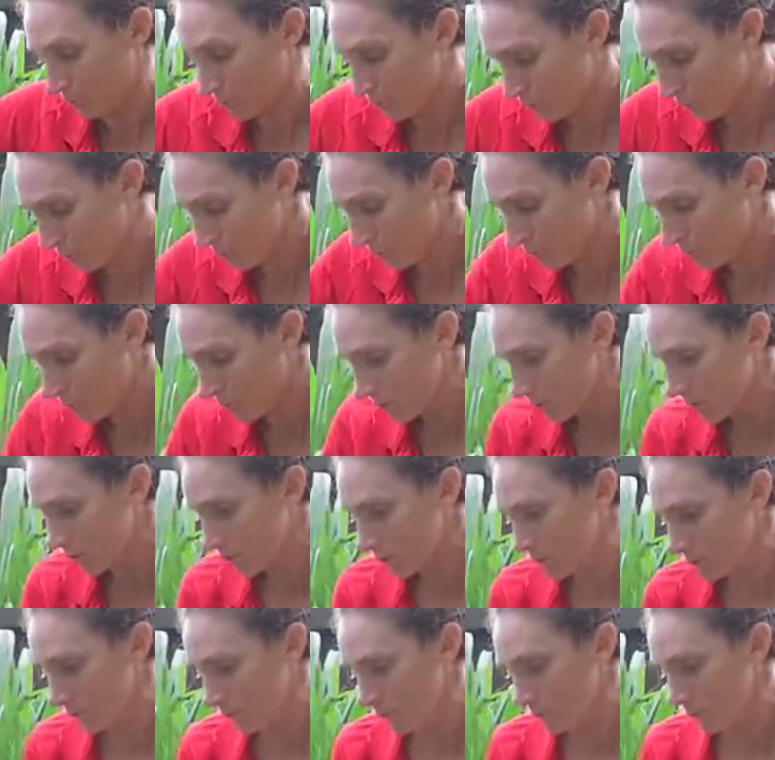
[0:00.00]

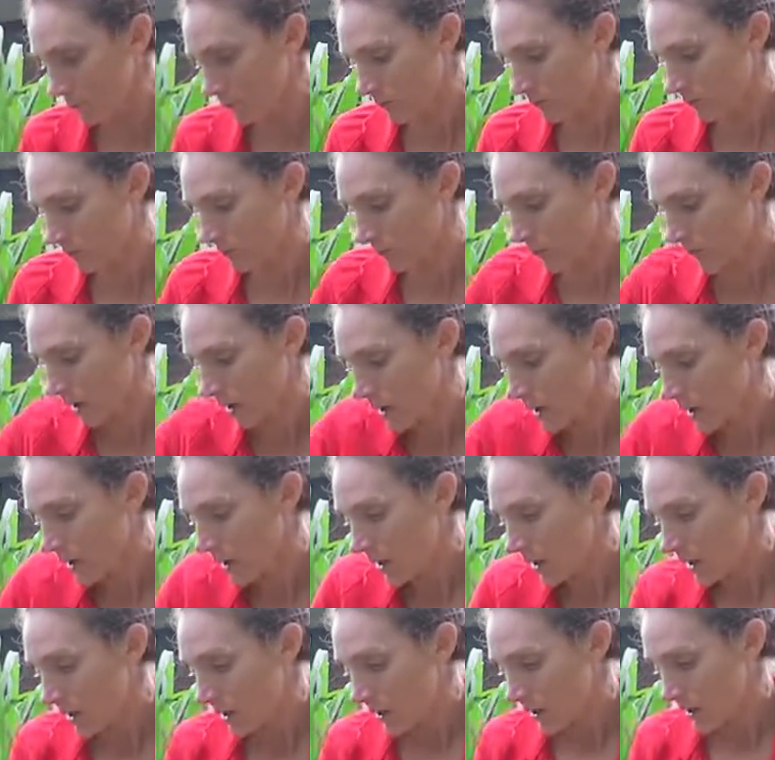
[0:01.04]

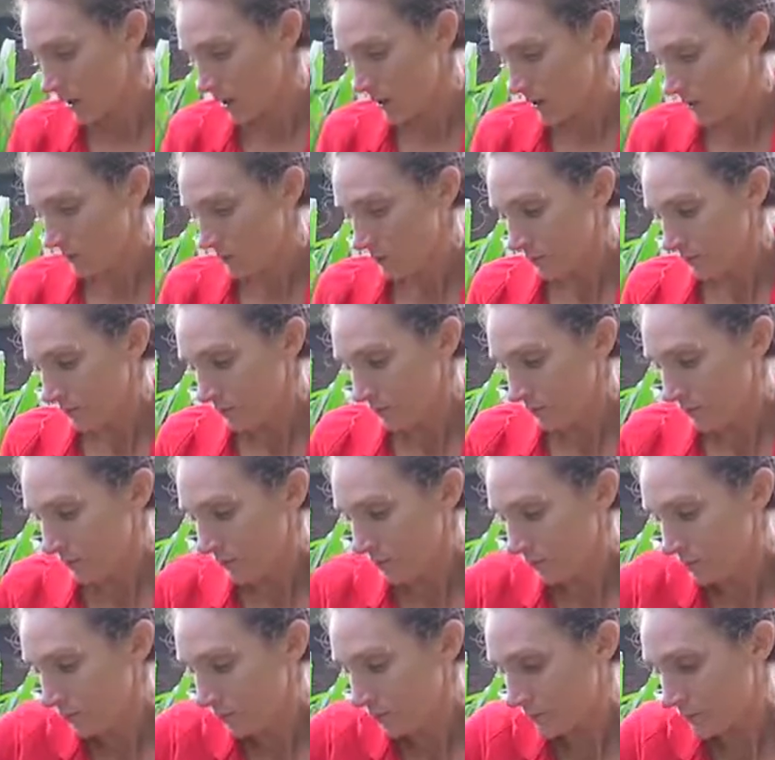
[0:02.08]

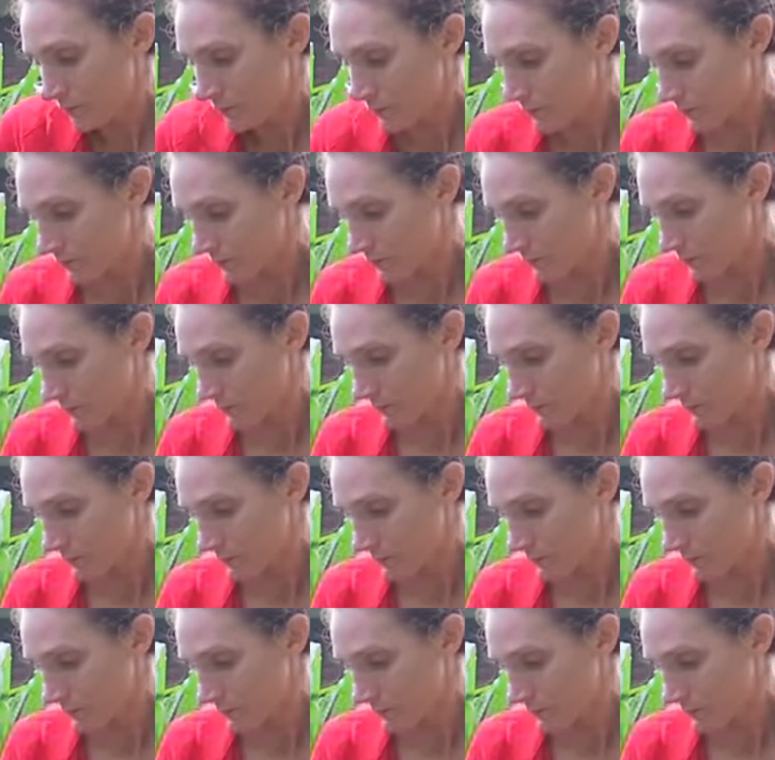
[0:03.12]
[no speech]